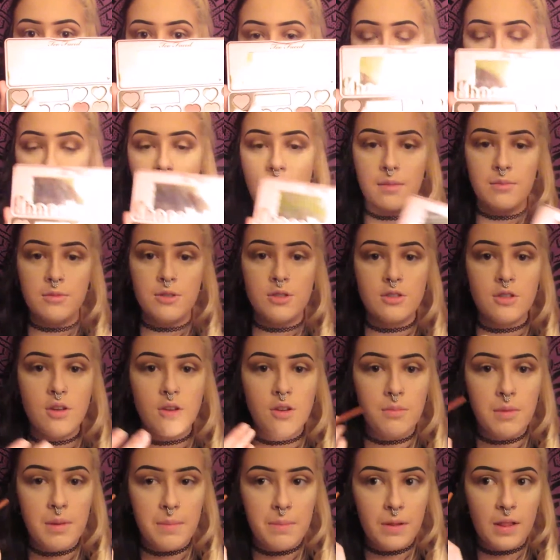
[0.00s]
and I'm just going
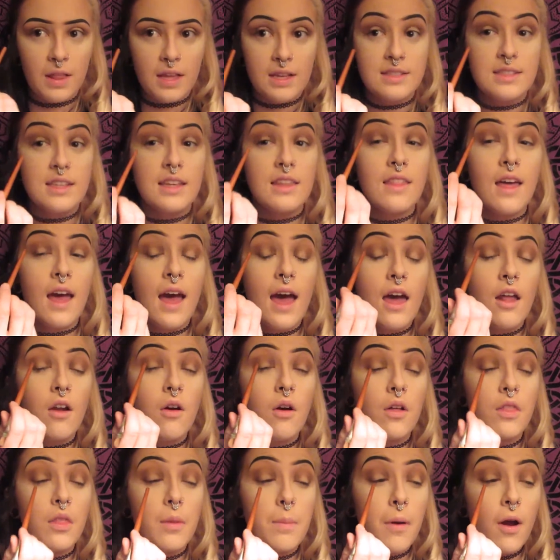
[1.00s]
to be placing that
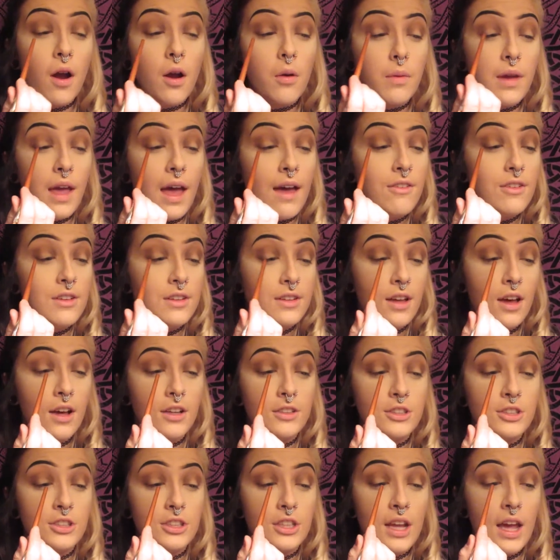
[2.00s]
on the part we haven't
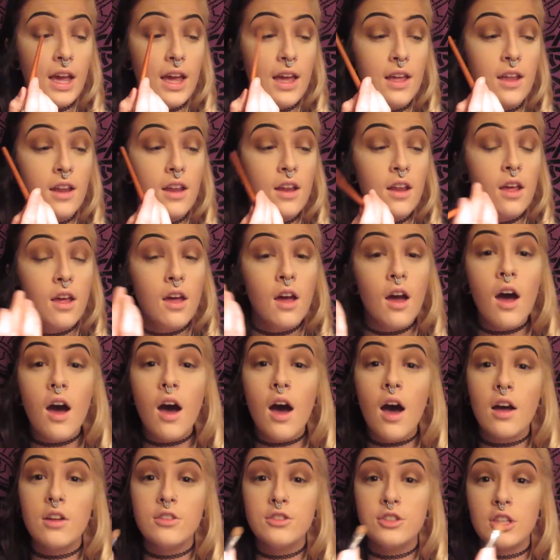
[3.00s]
touched yet.
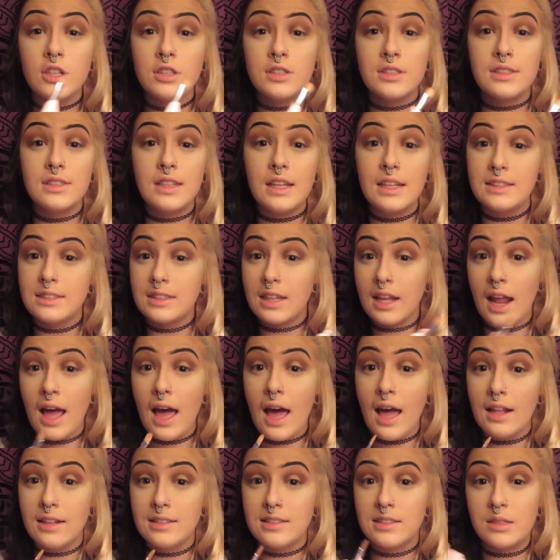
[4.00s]
It's going to
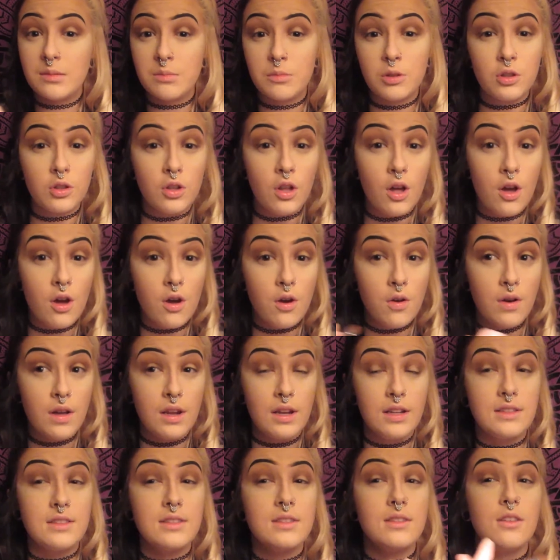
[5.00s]
add some glow,
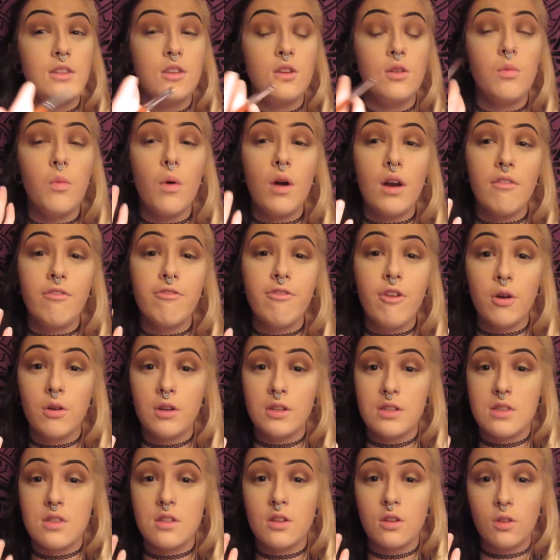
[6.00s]
and you want to
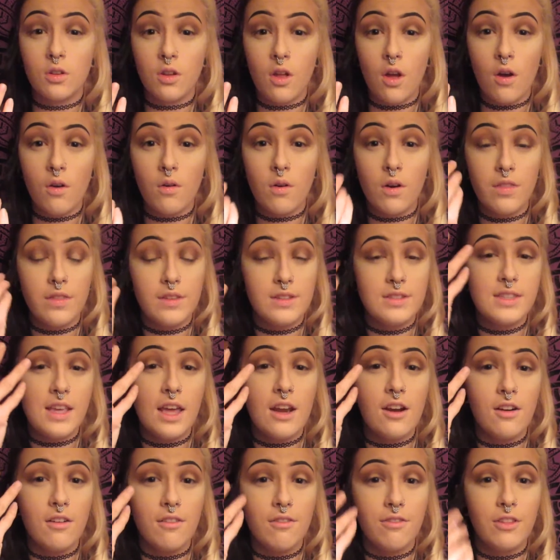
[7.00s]
focus the glow on the
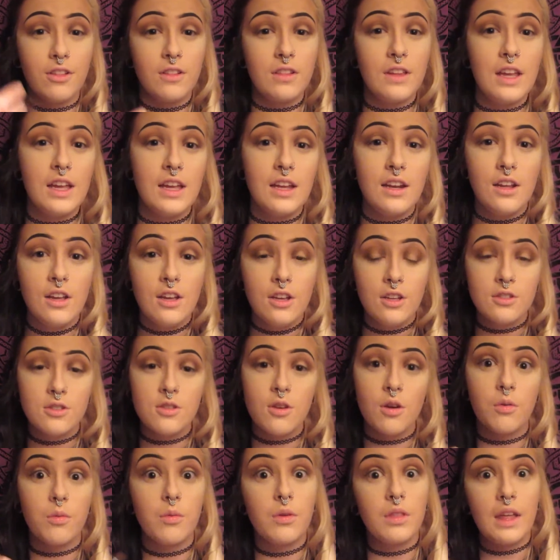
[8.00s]
center of the lid
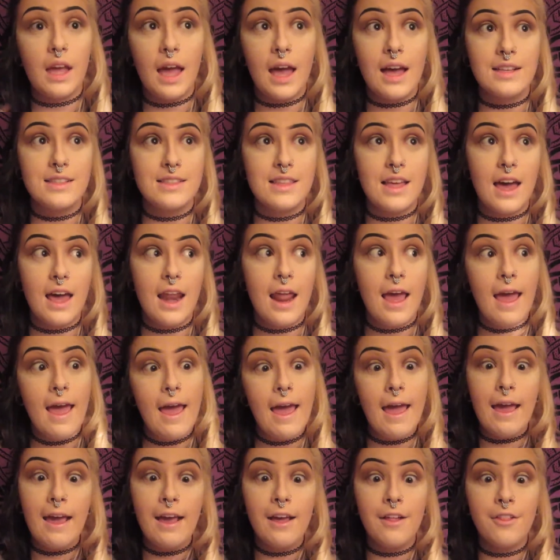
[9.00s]
so it really has that
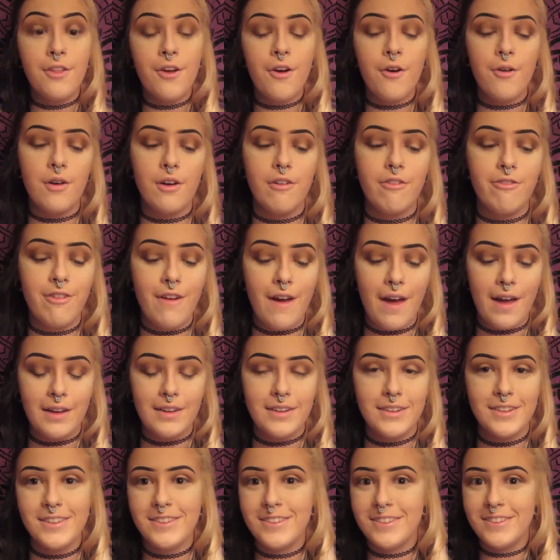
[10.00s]
halo
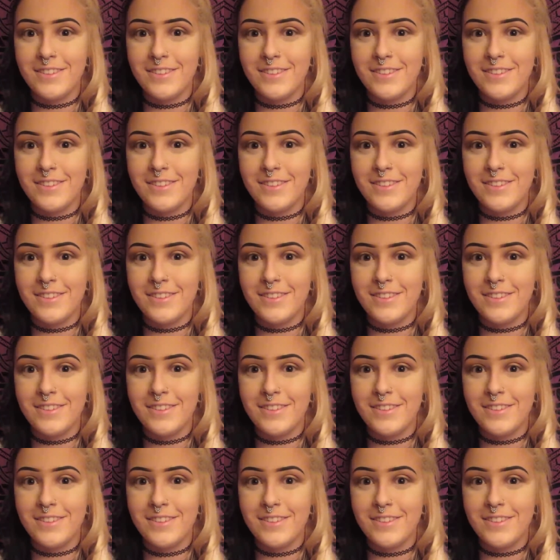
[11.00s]
effect.